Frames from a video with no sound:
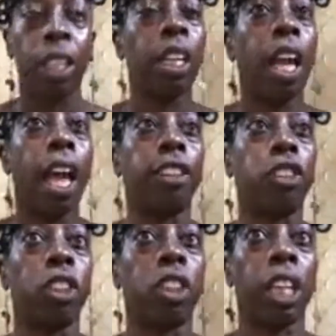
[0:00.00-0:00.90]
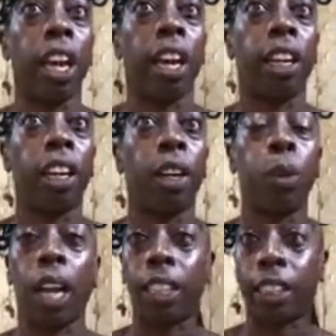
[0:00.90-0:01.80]
And she said, when
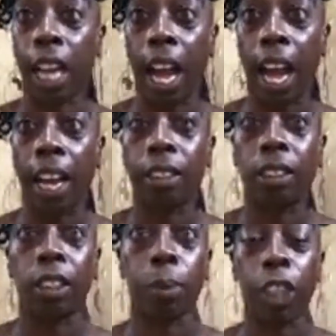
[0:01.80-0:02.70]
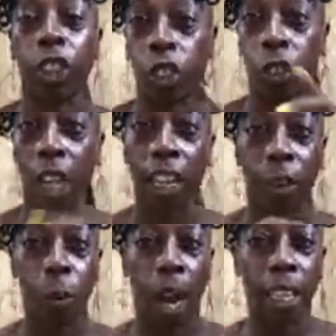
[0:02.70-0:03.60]
I die, just make sure you
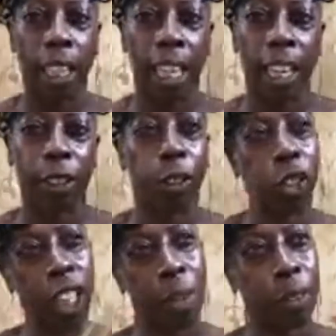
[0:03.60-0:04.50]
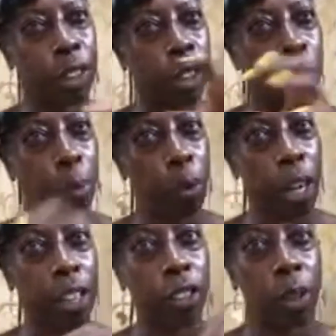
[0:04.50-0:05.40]
light a white candle. She gave us these
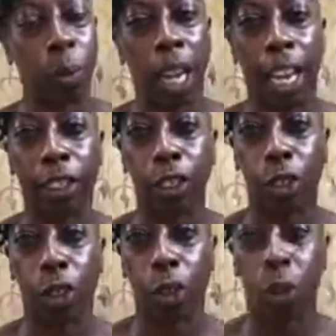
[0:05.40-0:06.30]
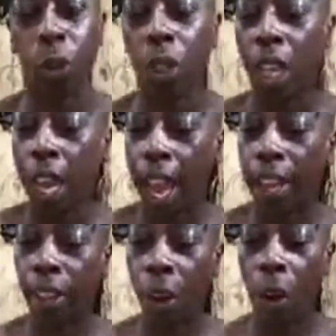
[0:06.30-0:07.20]
prayers that we had to do
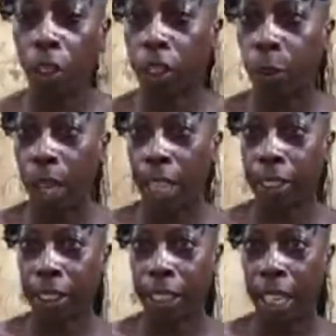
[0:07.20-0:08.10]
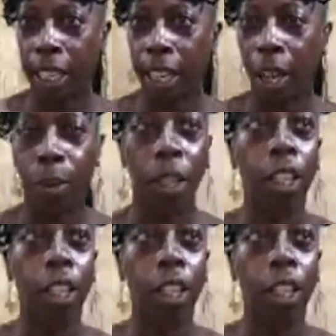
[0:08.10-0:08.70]
and an altar we had to set up.